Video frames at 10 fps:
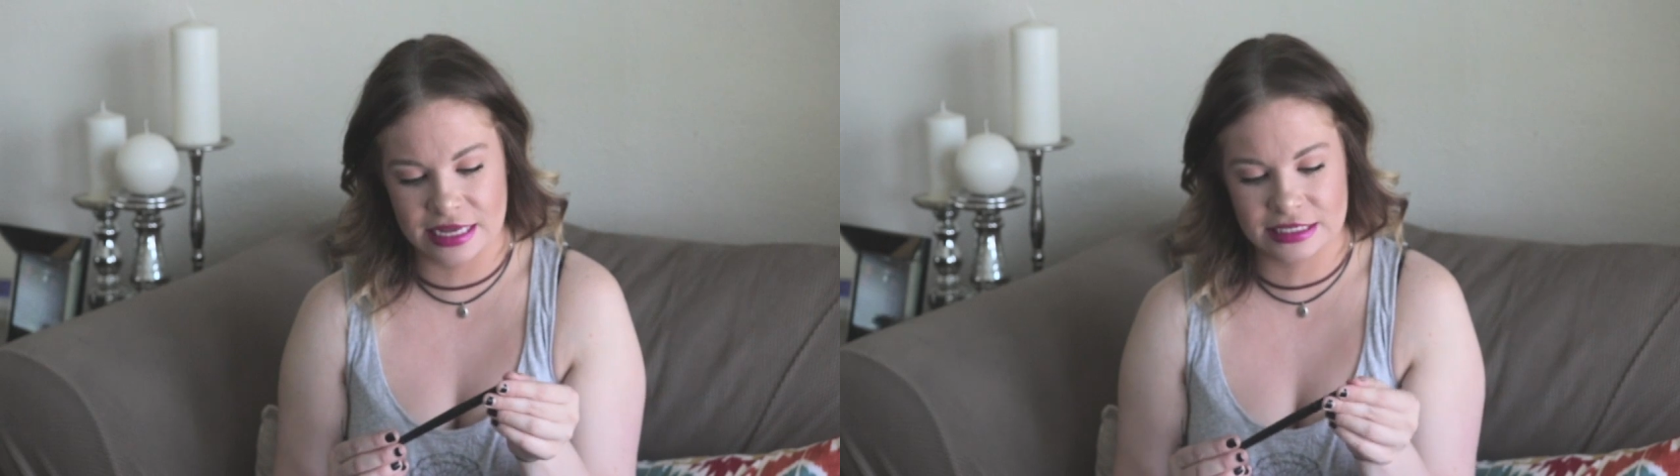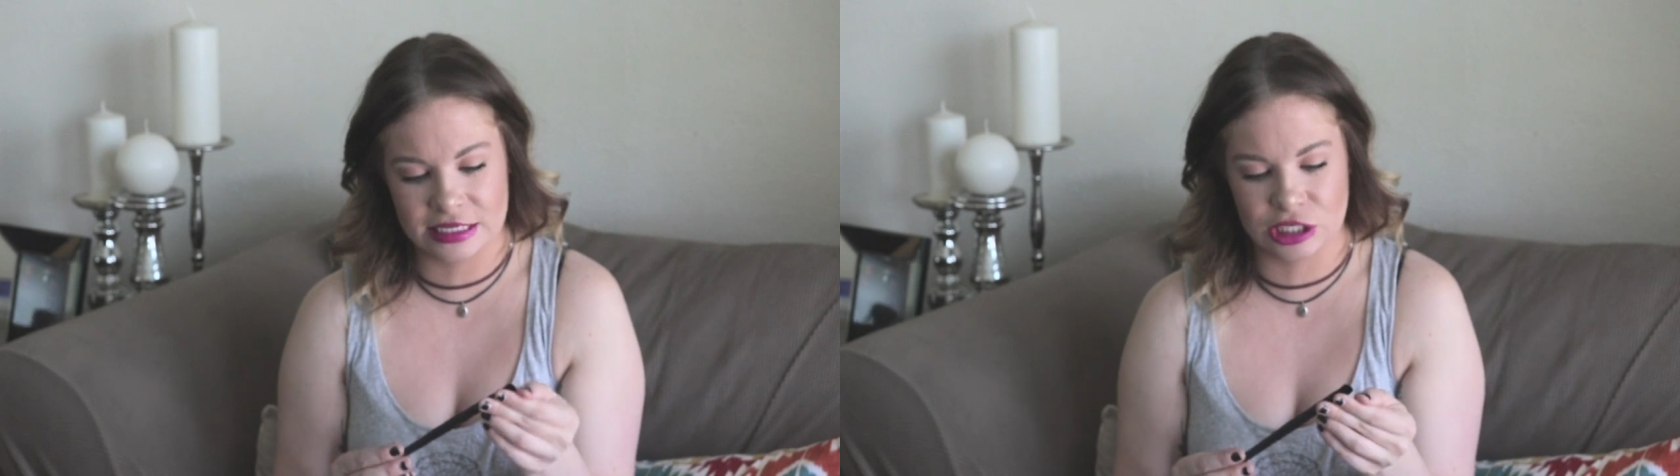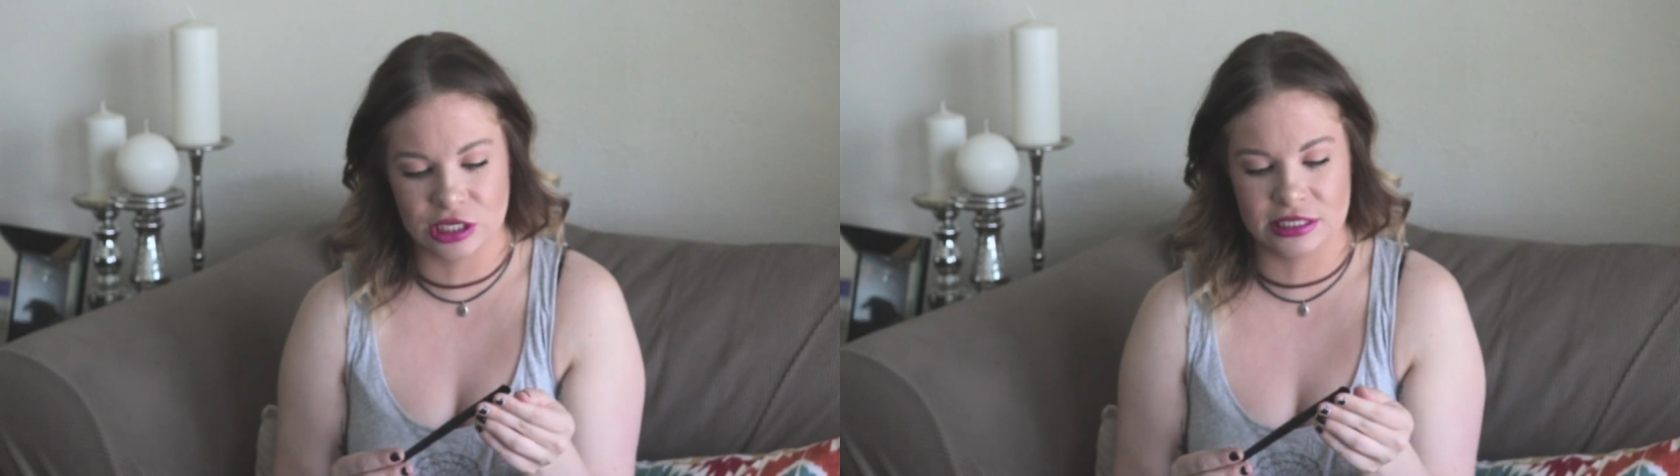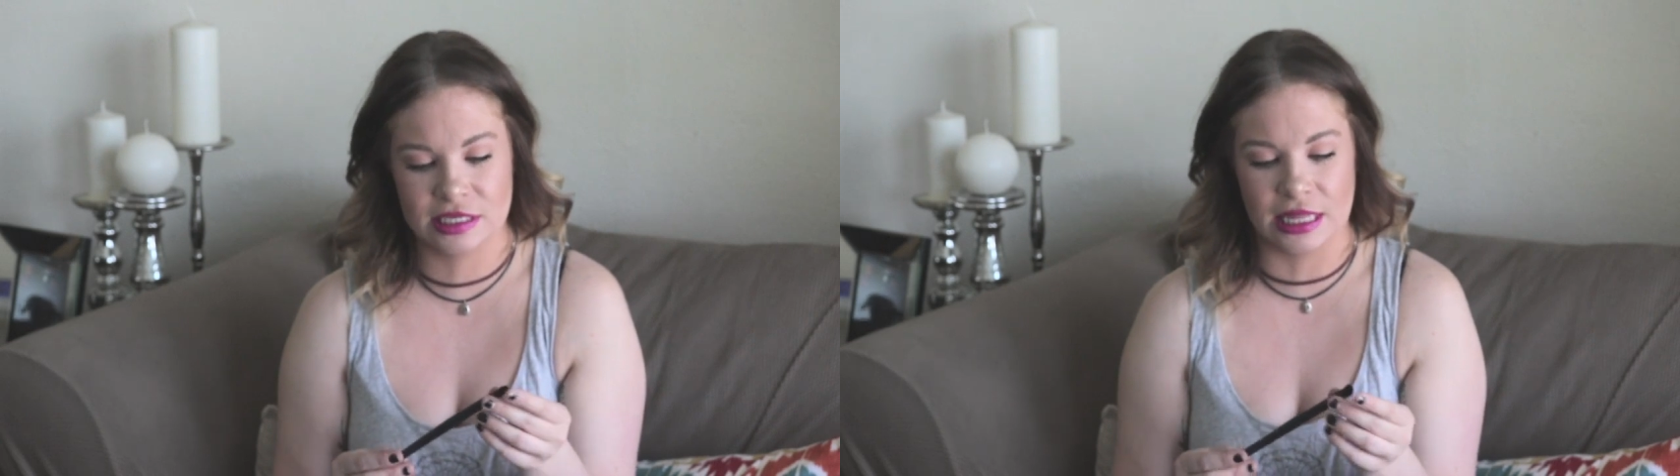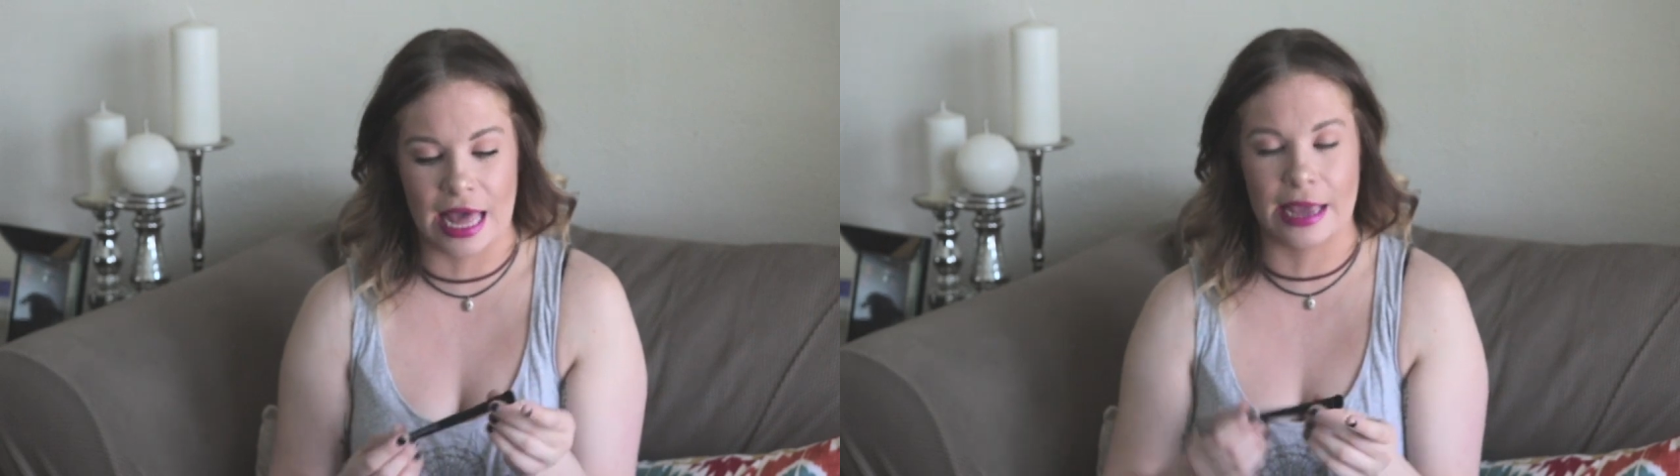this is
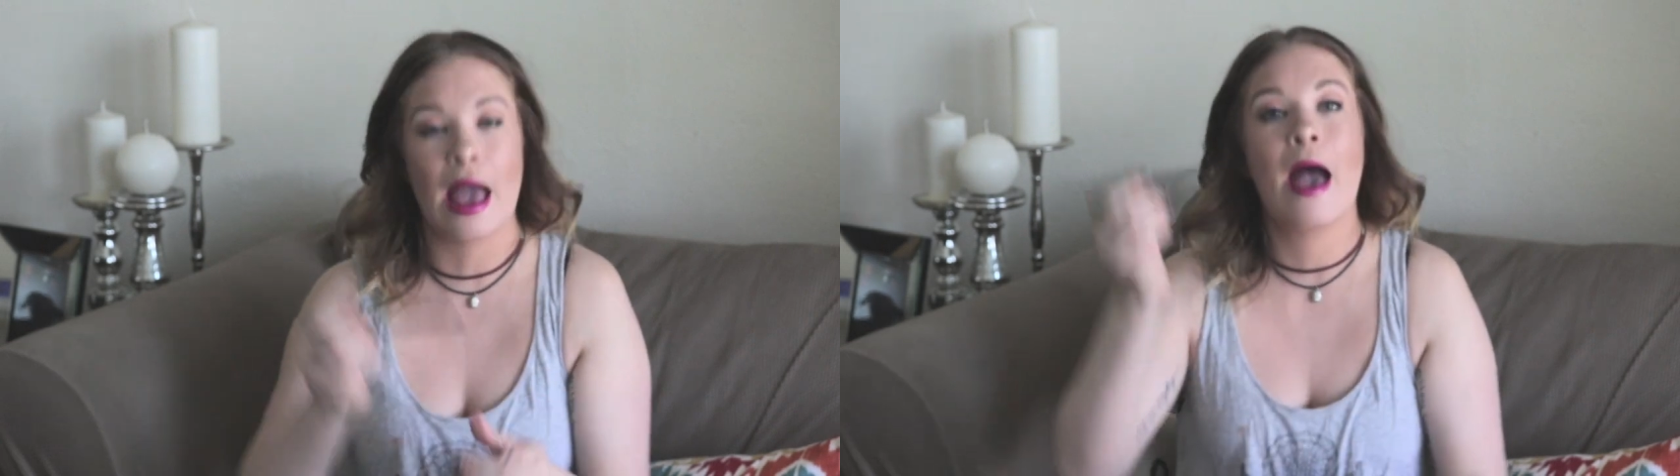just to like